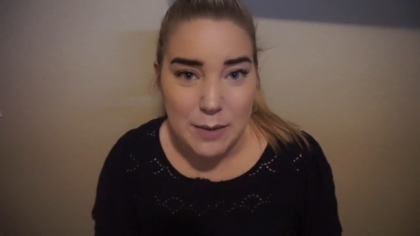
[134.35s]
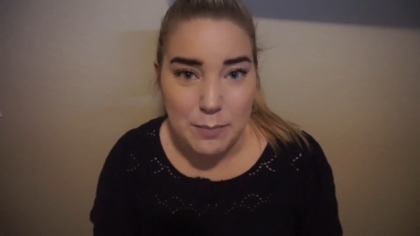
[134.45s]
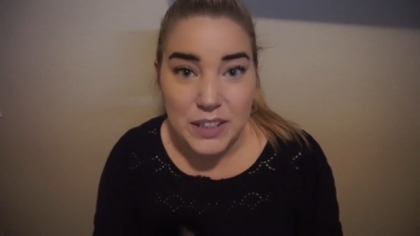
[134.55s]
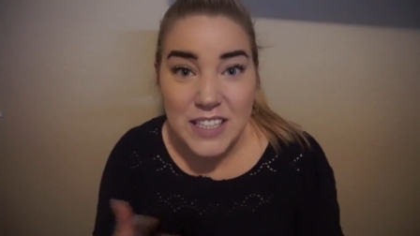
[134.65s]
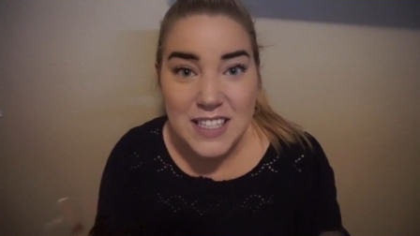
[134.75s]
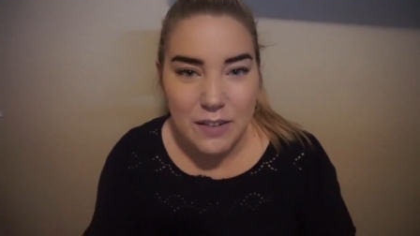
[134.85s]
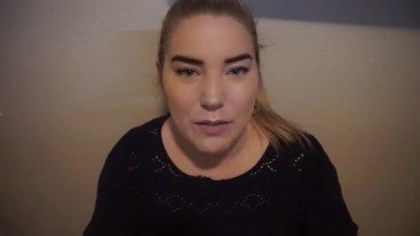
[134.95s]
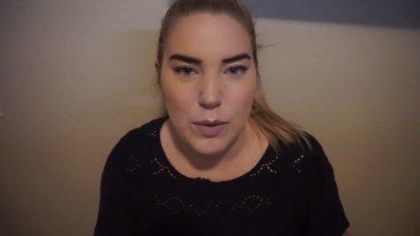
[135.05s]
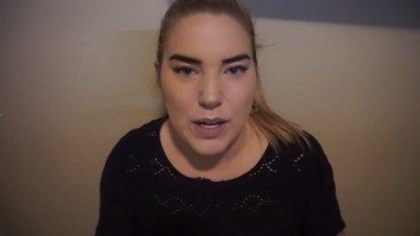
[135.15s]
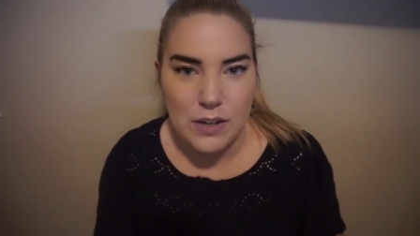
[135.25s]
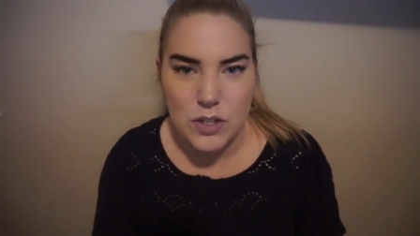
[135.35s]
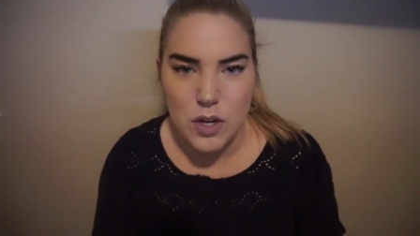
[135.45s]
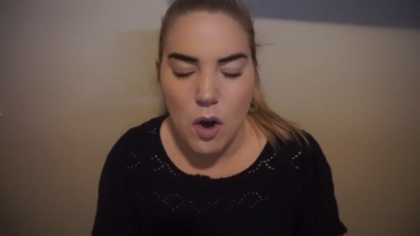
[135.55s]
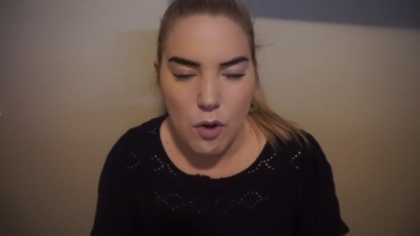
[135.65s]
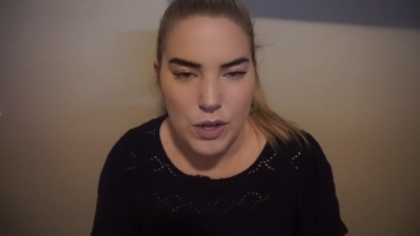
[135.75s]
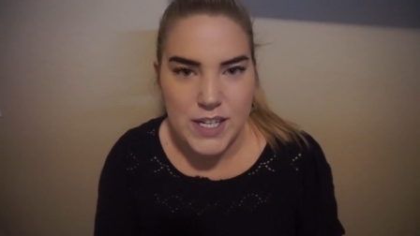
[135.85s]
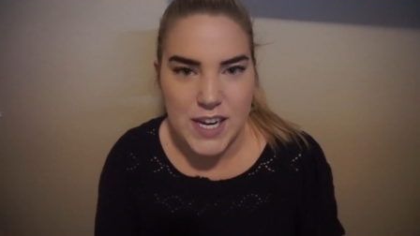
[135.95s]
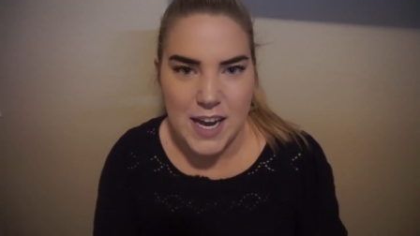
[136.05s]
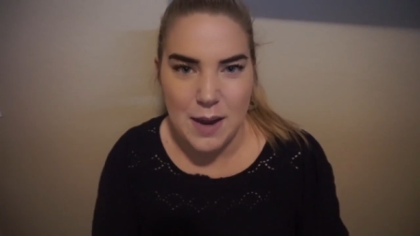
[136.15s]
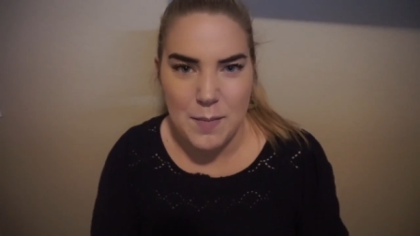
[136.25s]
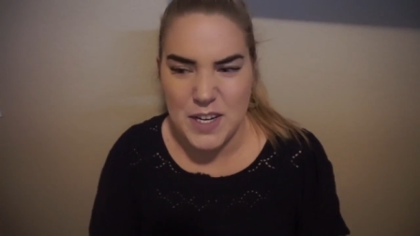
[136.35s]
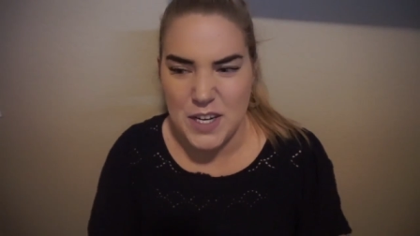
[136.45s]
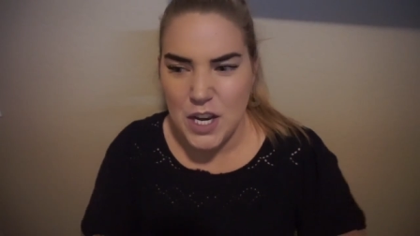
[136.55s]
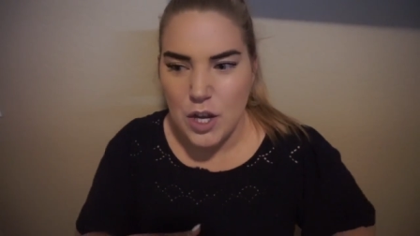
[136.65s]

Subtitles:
and please everyone else all the time and